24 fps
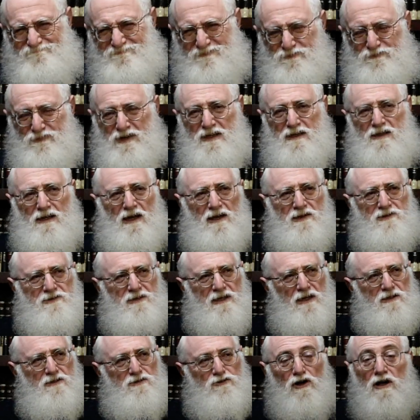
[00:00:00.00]
realized
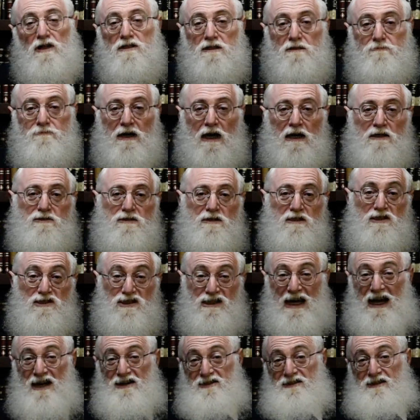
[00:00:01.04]
they called him actually a
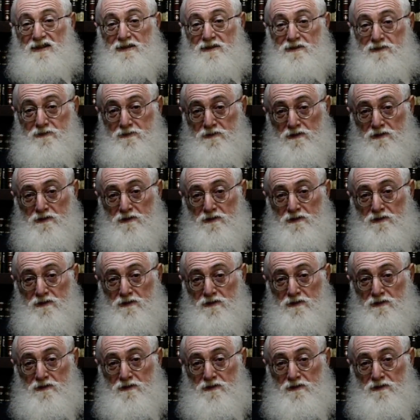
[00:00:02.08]
shachnik.